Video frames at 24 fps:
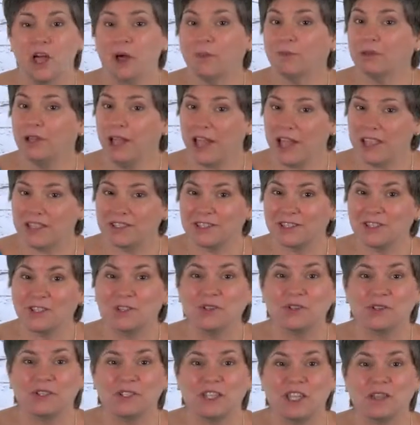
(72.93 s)
Plus,
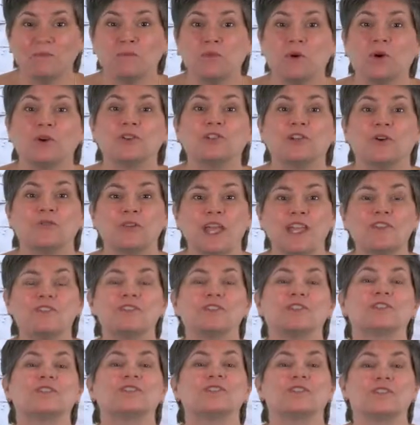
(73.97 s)
you'll see more
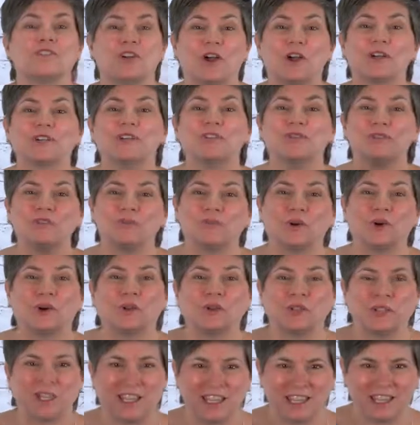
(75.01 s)
donations start to
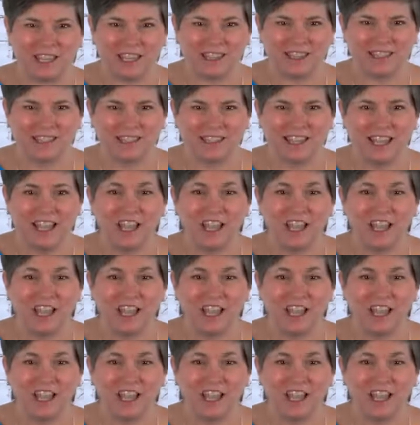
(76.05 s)
roll in.